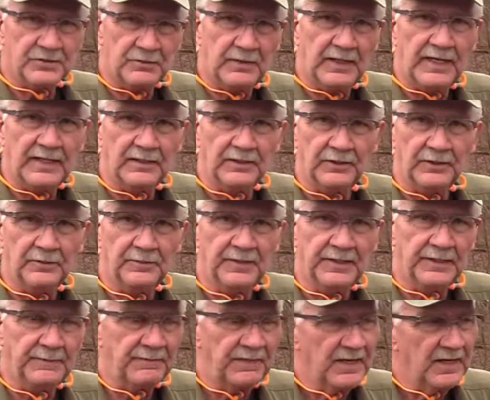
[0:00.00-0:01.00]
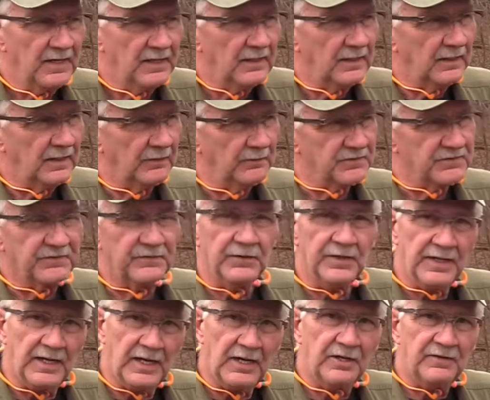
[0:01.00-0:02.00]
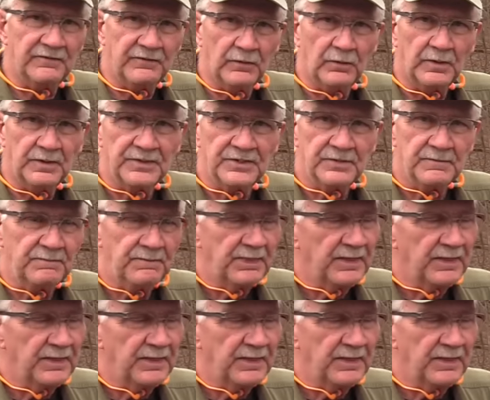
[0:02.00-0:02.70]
around a little bit. That was for the Air Force.